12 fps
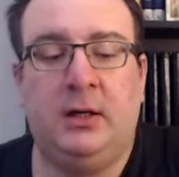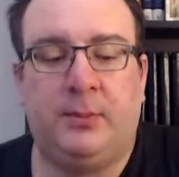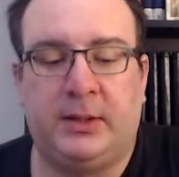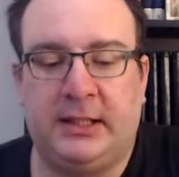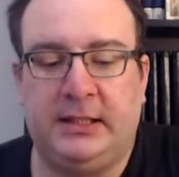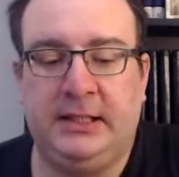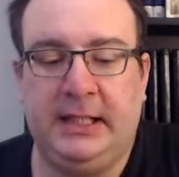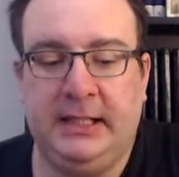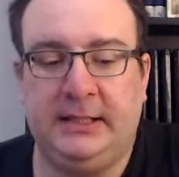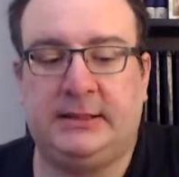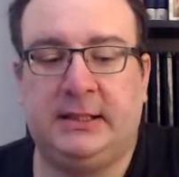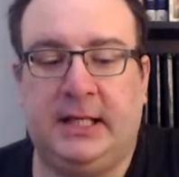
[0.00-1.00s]
but they
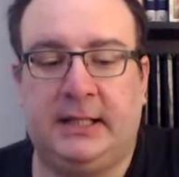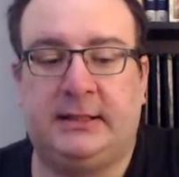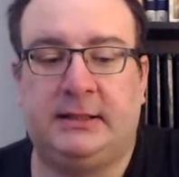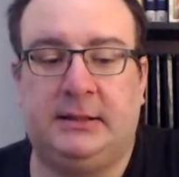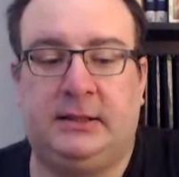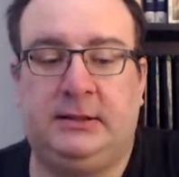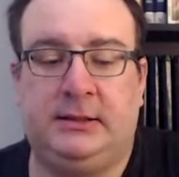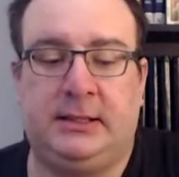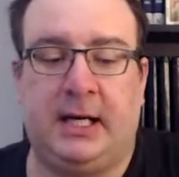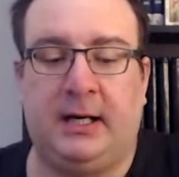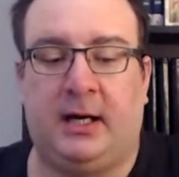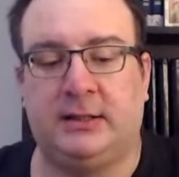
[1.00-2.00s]
need to get the
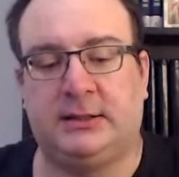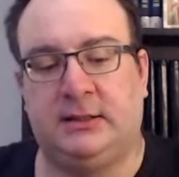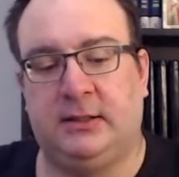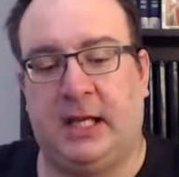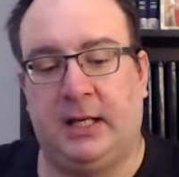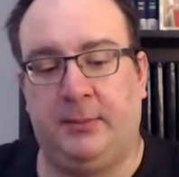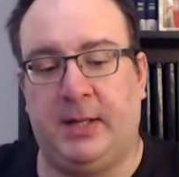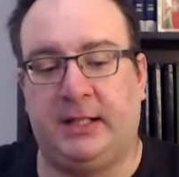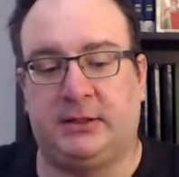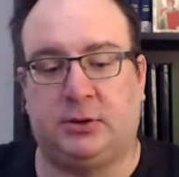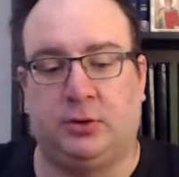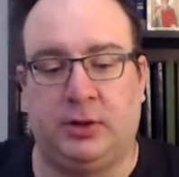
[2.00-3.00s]
diocesan Latin
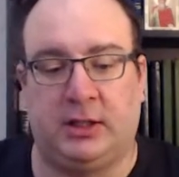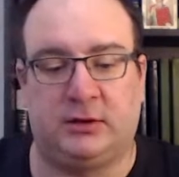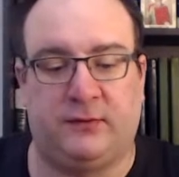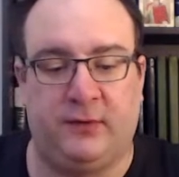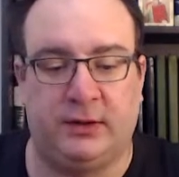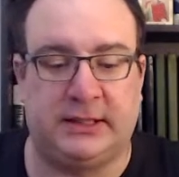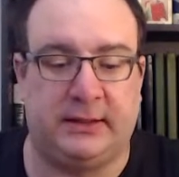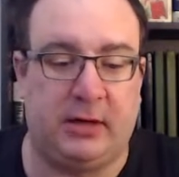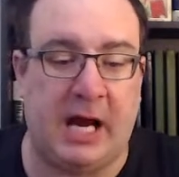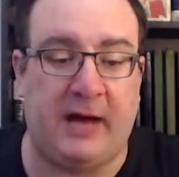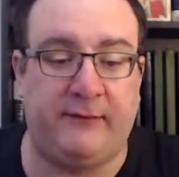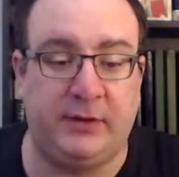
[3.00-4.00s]
mass crushed first, and they're
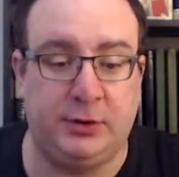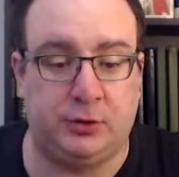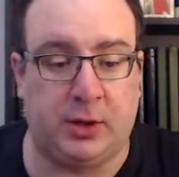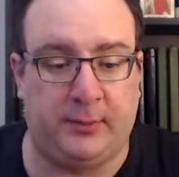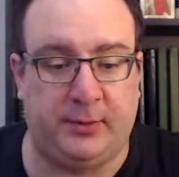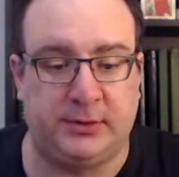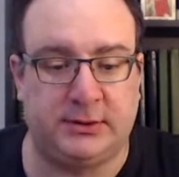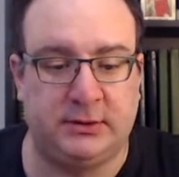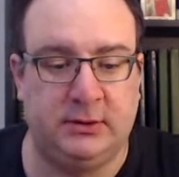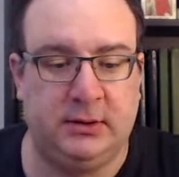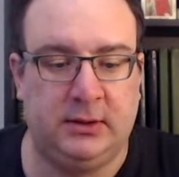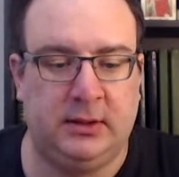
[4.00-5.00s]
having troubles.
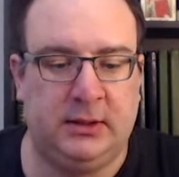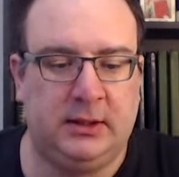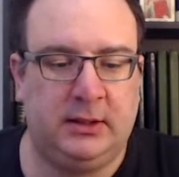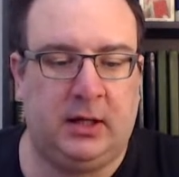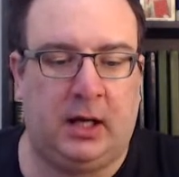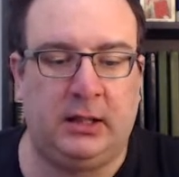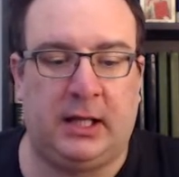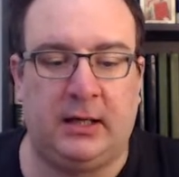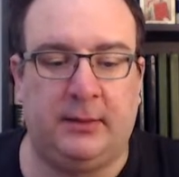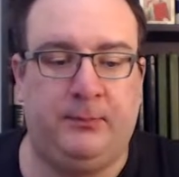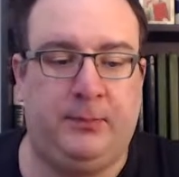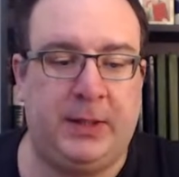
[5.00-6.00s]
A lot
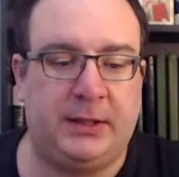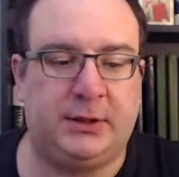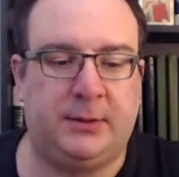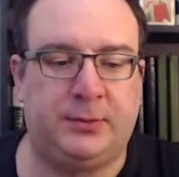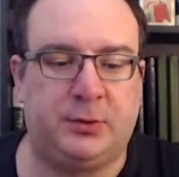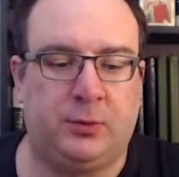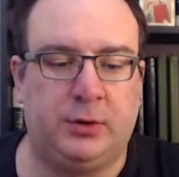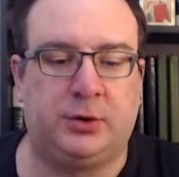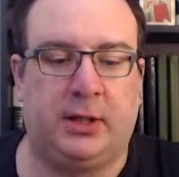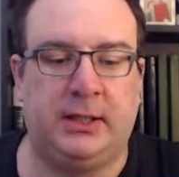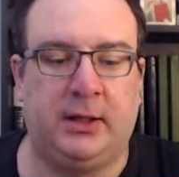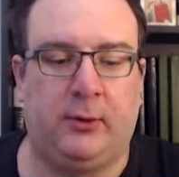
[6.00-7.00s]
of bishops were
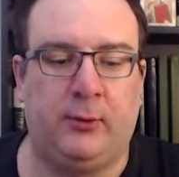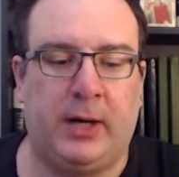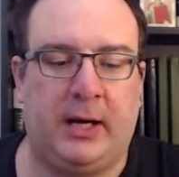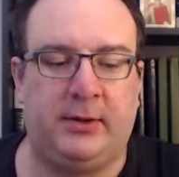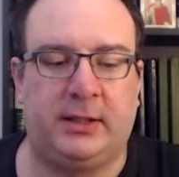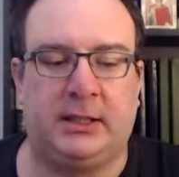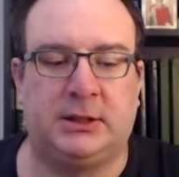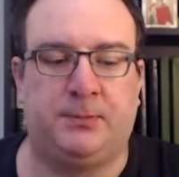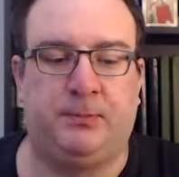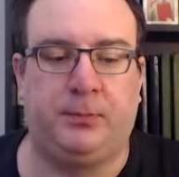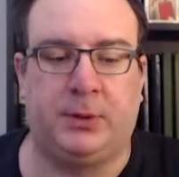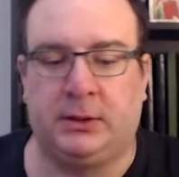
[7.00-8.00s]
trying to go around it
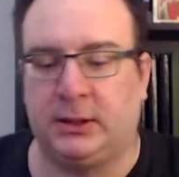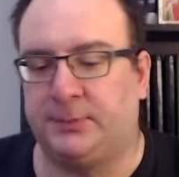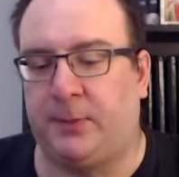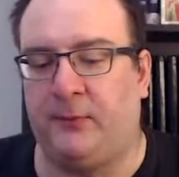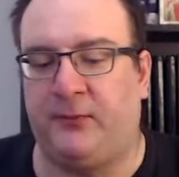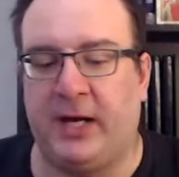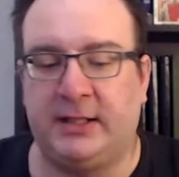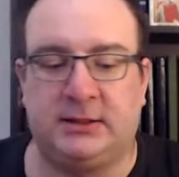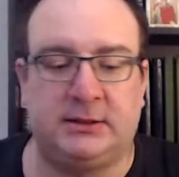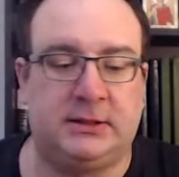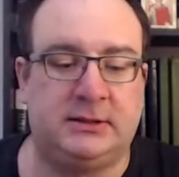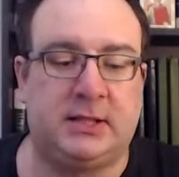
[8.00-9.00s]
because Pope
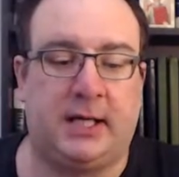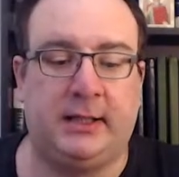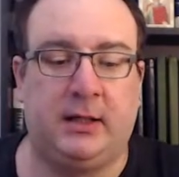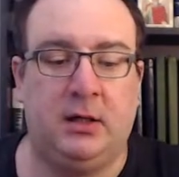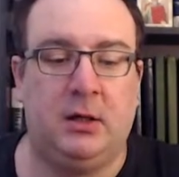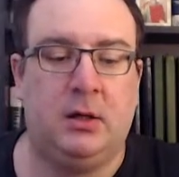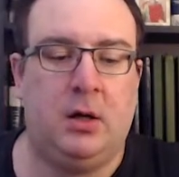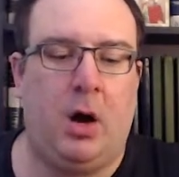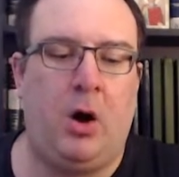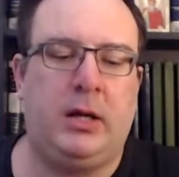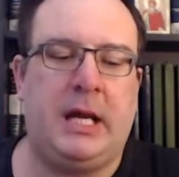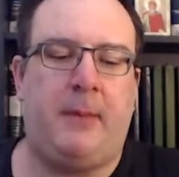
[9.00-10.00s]
Francis is like,
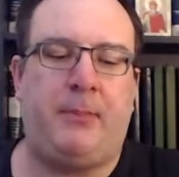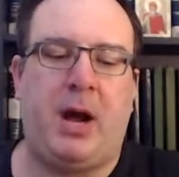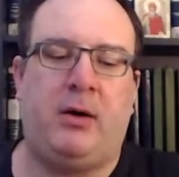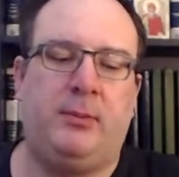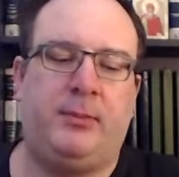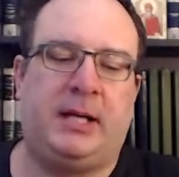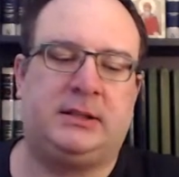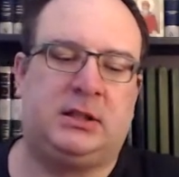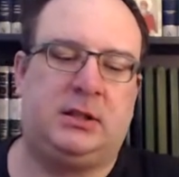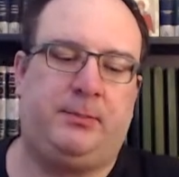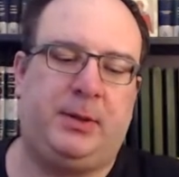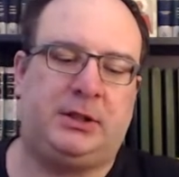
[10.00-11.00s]
oh yeah, power back to
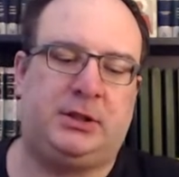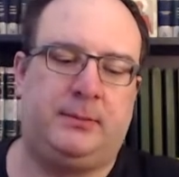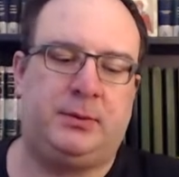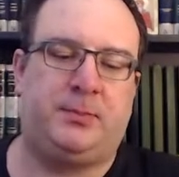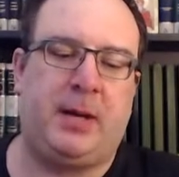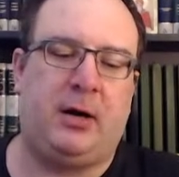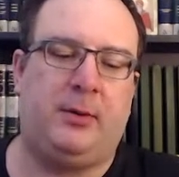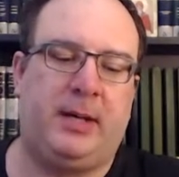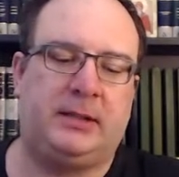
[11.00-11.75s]
the bishops. Then